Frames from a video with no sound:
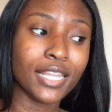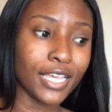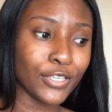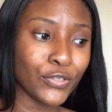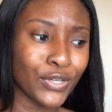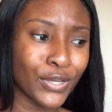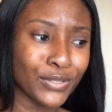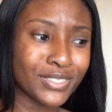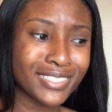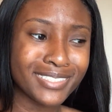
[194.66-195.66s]
Like,
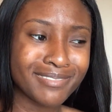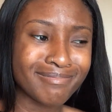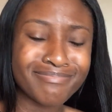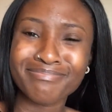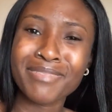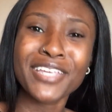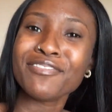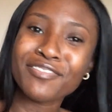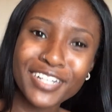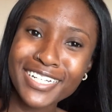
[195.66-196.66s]
just make
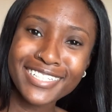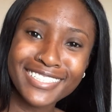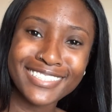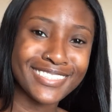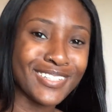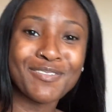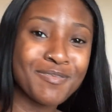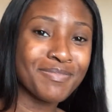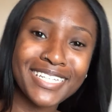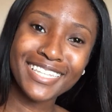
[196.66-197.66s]
friends.
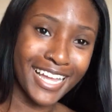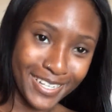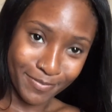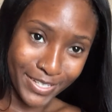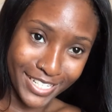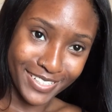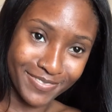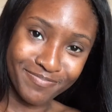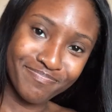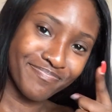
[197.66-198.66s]
Don't be like me.
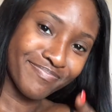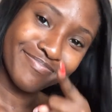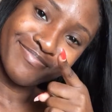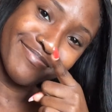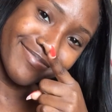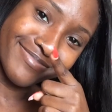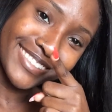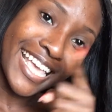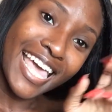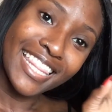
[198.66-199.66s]

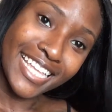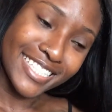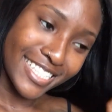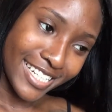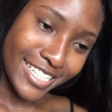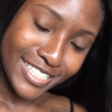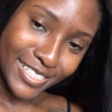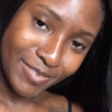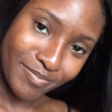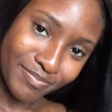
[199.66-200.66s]
That's another
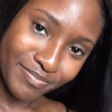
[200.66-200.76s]
tip.